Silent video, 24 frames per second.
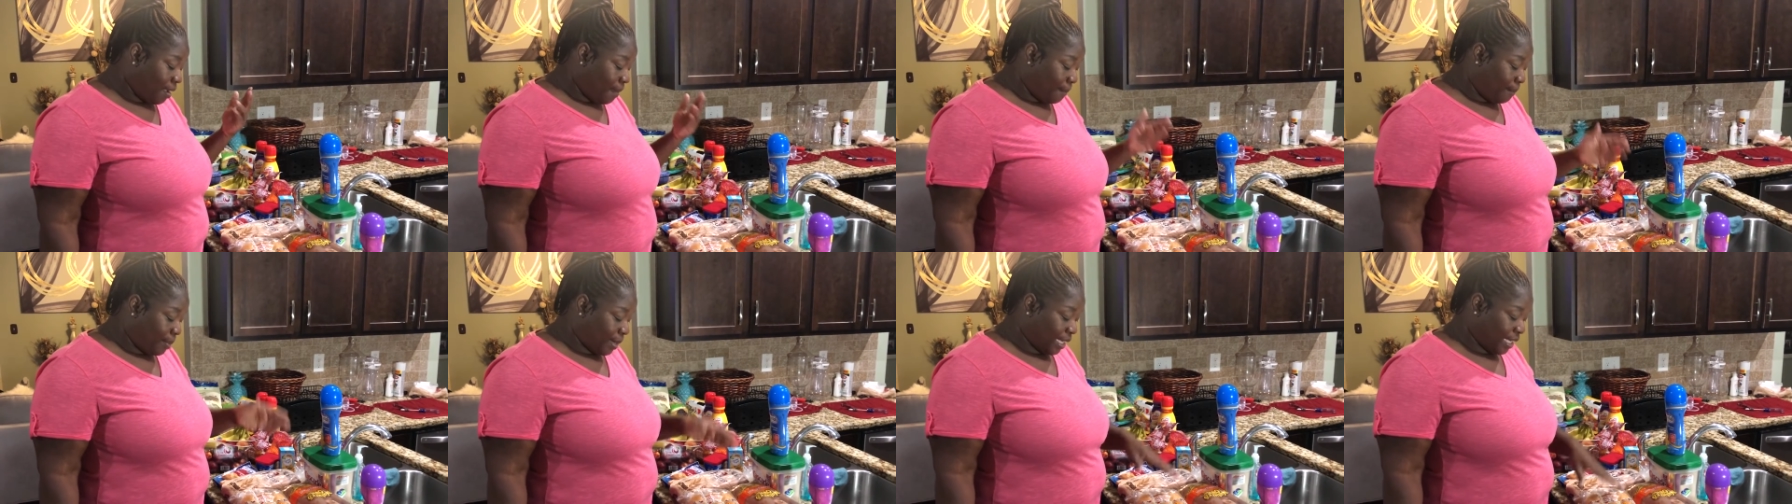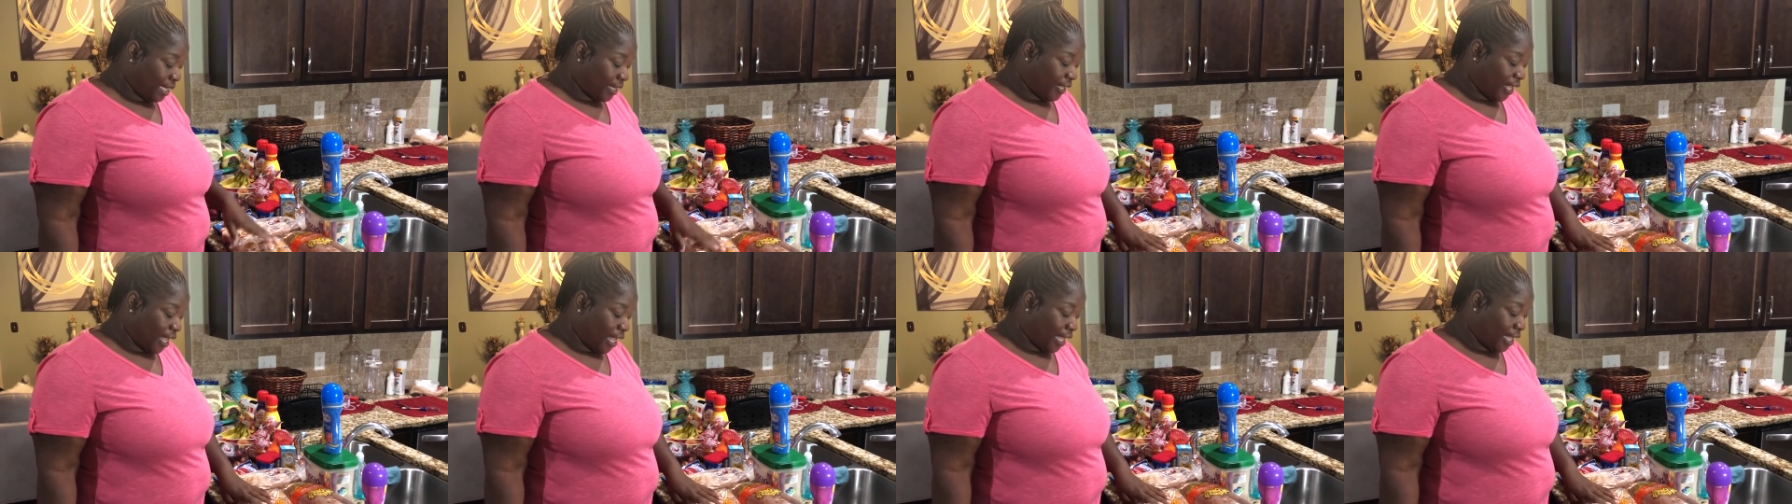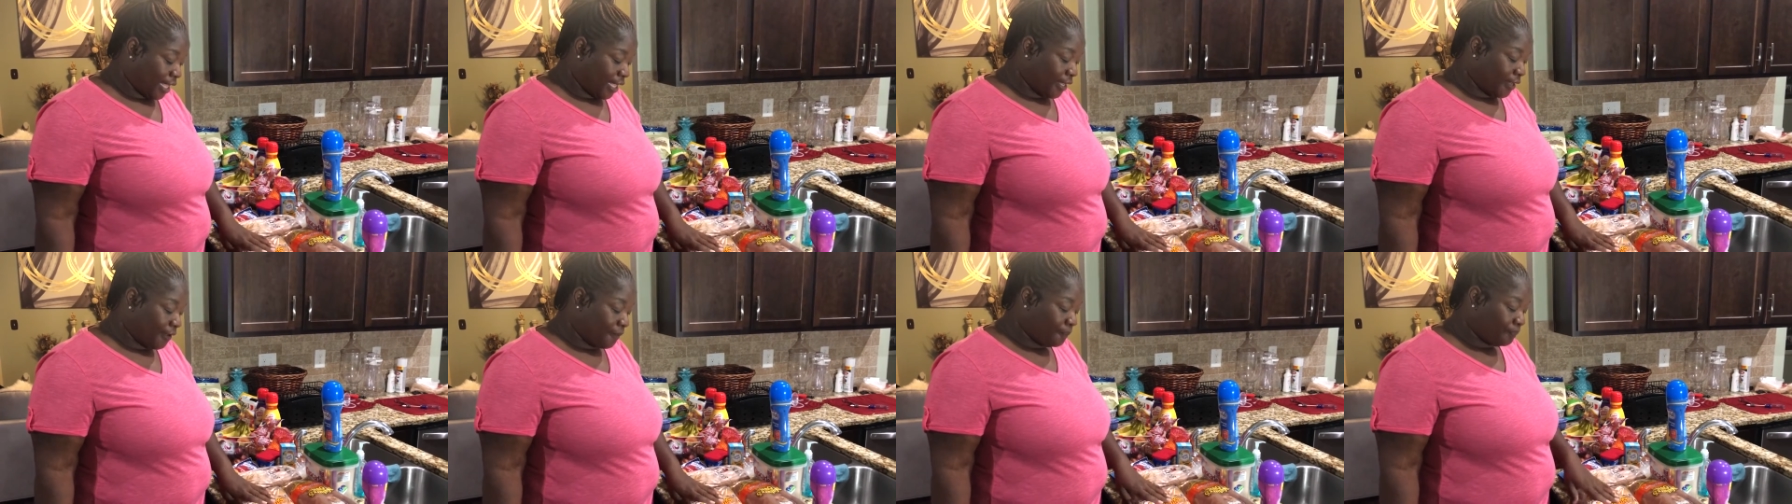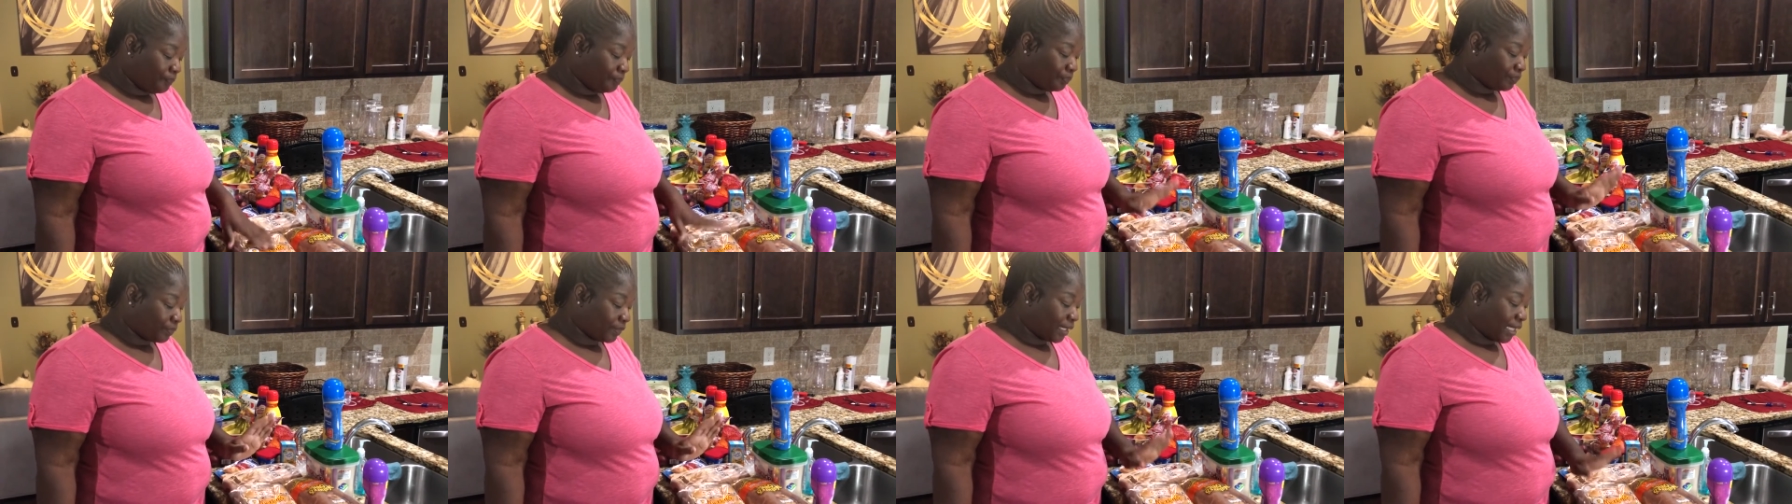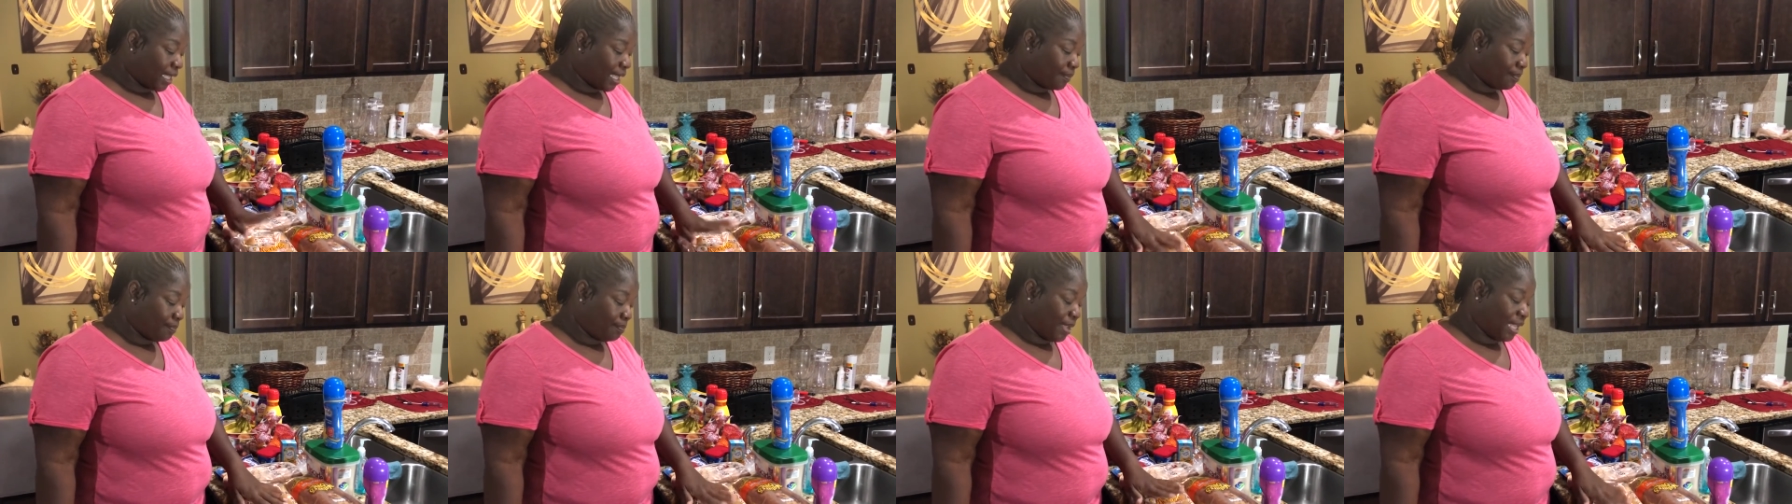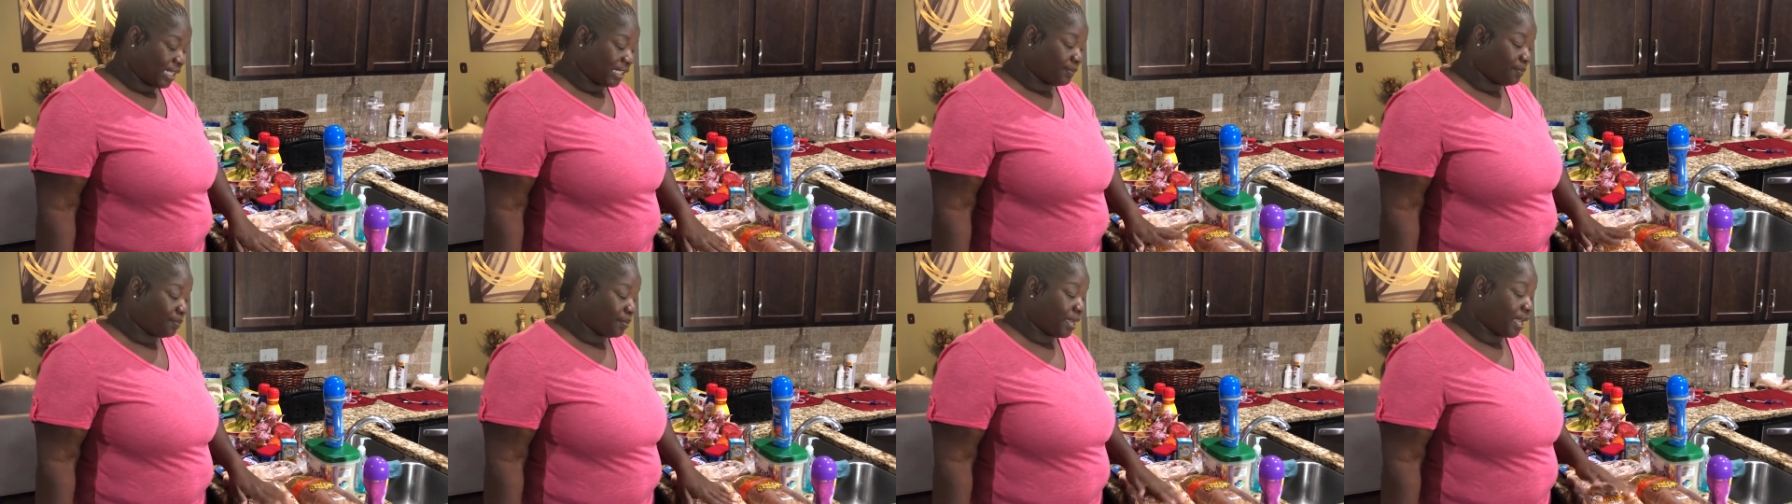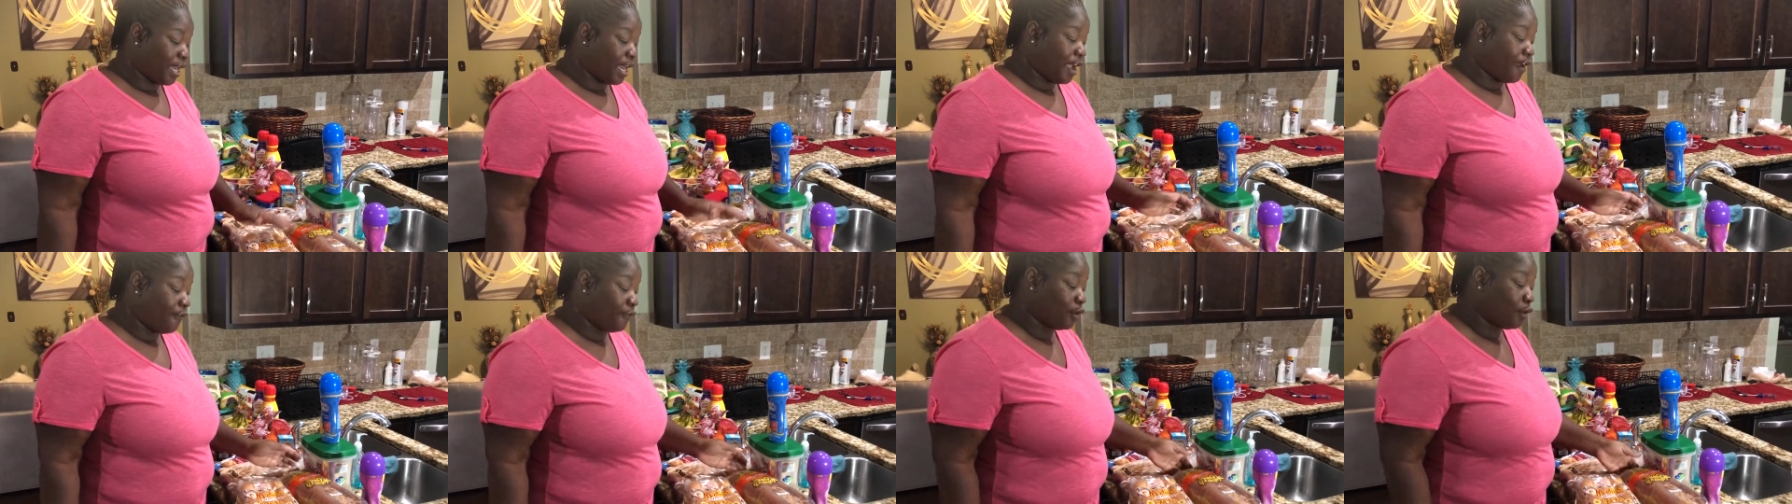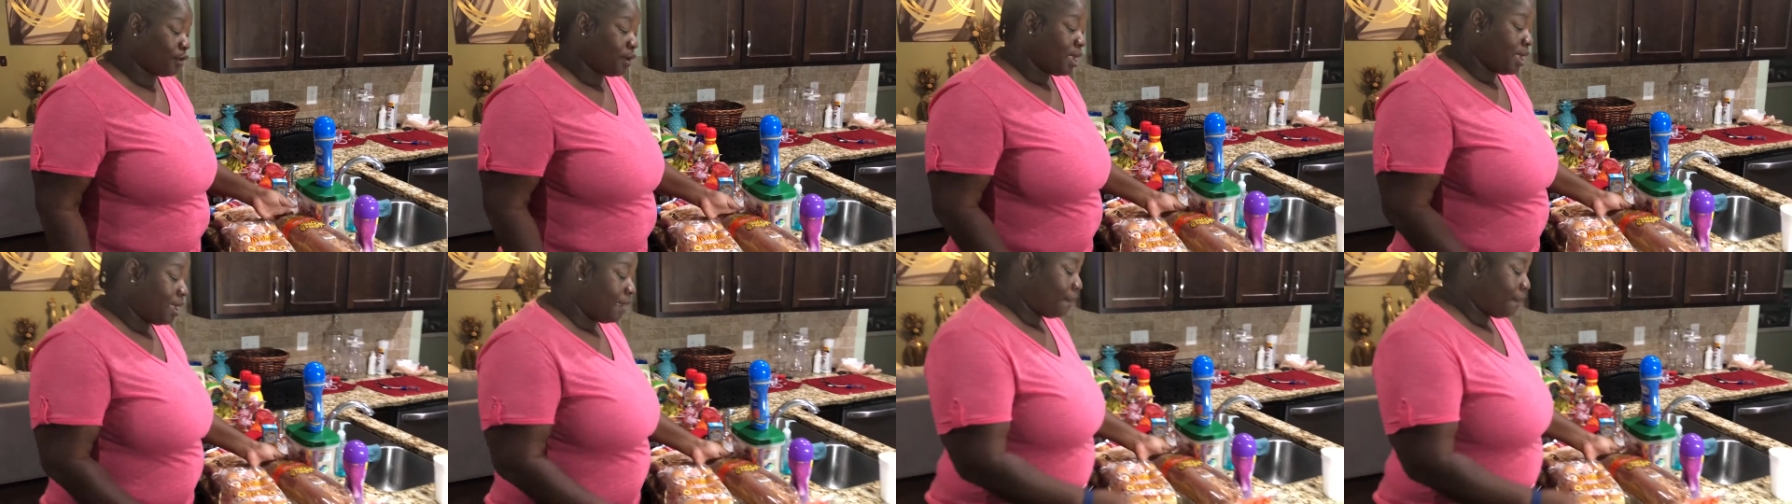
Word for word: But um, best bread ever.